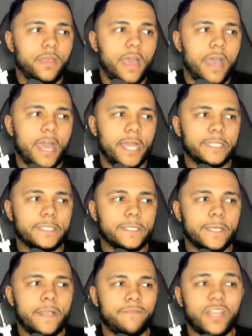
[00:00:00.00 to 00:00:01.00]
And
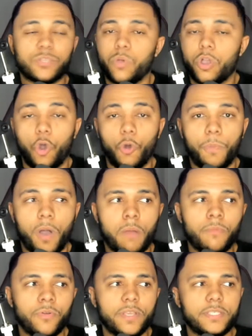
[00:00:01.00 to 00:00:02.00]
that's what Cole
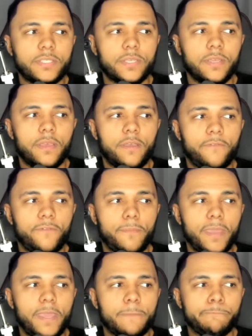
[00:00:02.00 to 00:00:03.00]
Palmer is for
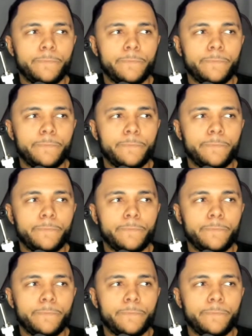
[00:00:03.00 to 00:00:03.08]
me.